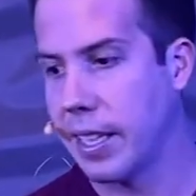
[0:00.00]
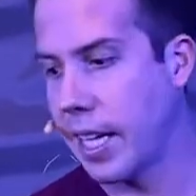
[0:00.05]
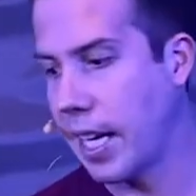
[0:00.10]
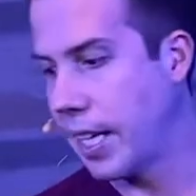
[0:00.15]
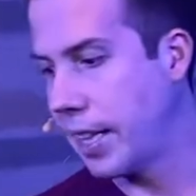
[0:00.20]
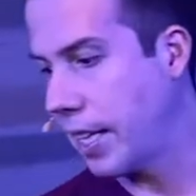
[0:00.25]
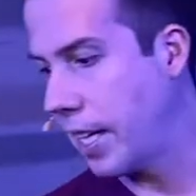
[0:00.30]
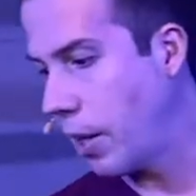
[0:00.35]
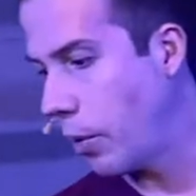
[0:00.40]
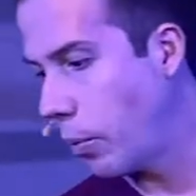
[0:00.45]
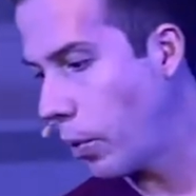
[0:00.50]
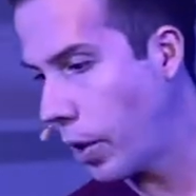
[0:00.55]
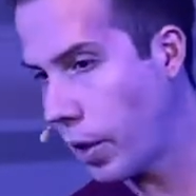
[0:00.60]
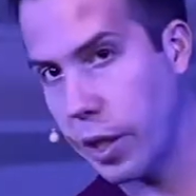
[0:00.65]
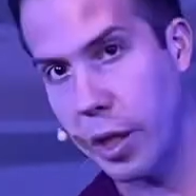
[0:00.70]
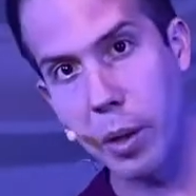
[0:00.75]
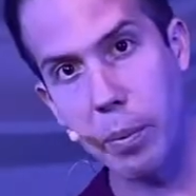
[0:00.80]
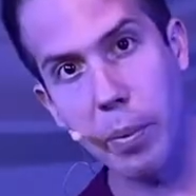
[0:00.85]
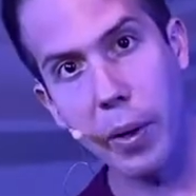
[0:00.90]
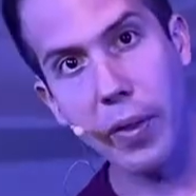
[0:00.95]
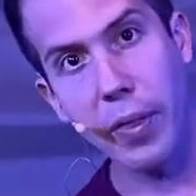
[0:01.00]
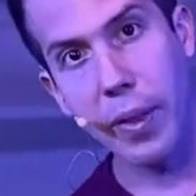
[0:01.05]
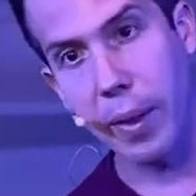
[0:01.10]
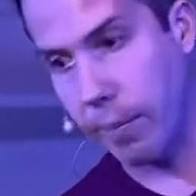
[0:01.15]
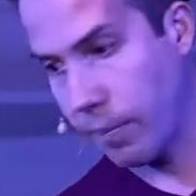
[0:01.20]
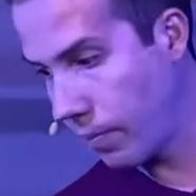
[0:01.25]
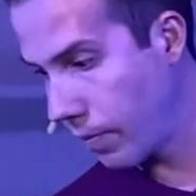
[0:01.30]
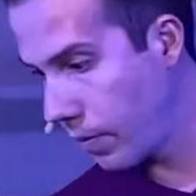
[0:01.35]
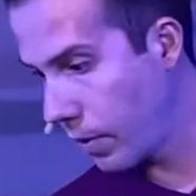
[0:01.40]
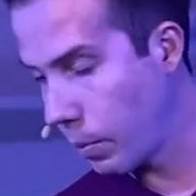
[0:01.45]
And then where do you put
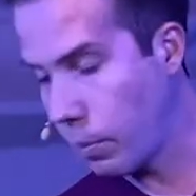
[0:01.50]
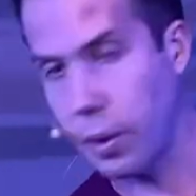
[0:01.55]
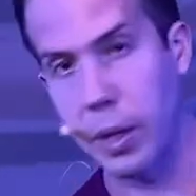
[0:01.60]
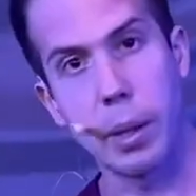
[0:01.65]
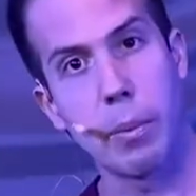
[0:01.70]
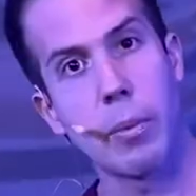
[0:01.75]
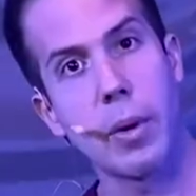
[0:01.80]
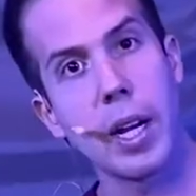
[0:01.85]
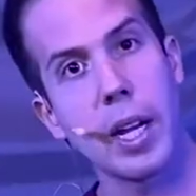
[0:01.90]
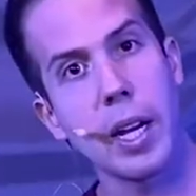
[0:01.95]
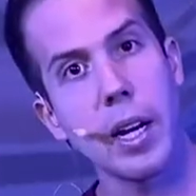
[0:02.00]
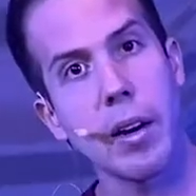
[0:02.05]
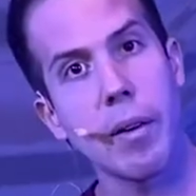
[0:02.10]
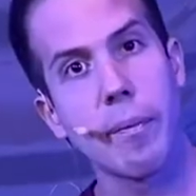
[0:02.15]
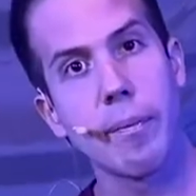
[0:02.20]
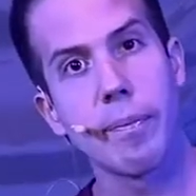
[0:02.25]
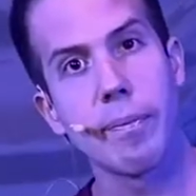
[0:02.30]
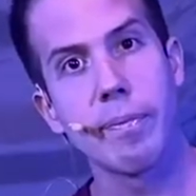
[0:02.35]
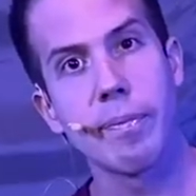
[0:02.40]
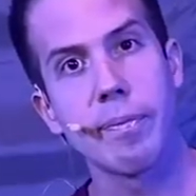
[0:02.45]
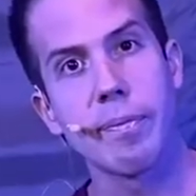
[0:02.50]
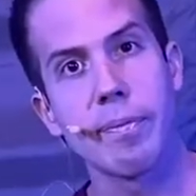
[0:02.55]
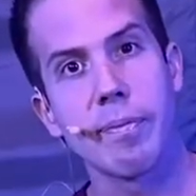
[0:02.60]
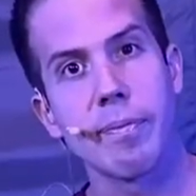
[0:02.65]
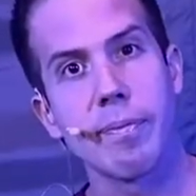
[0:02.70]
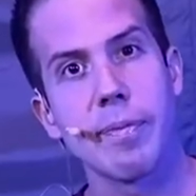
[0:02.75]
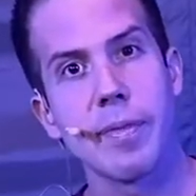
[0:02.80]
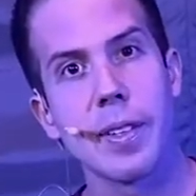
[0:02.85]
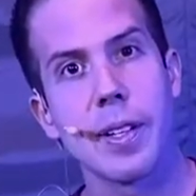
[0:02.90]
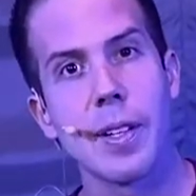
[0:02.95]
them? Put them right here.
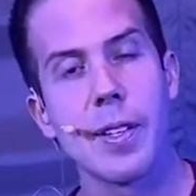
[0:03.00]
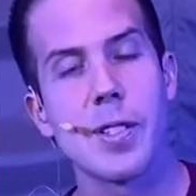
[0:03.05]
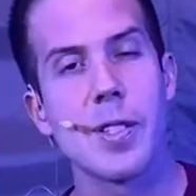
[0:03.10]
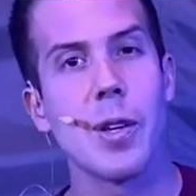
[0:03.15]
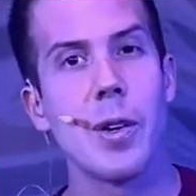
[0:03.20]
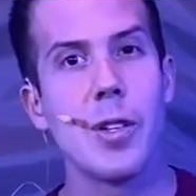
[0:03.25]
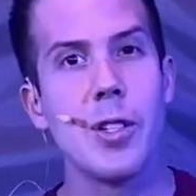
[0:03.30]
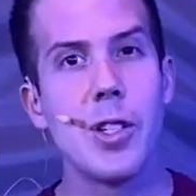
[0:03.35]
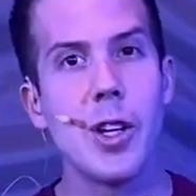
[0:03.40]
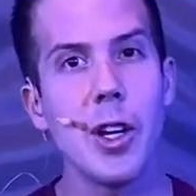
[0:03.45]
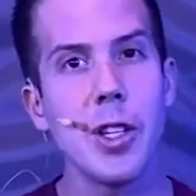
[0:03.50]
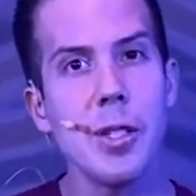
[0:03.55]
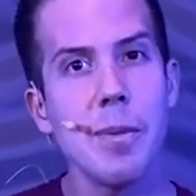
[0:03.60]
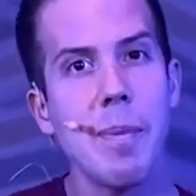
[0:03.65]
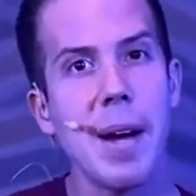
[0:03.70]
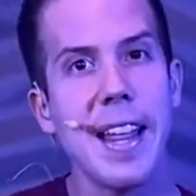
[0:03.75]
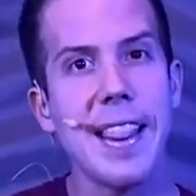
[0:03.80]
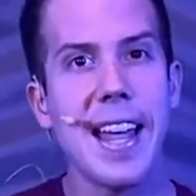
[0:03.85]
So just by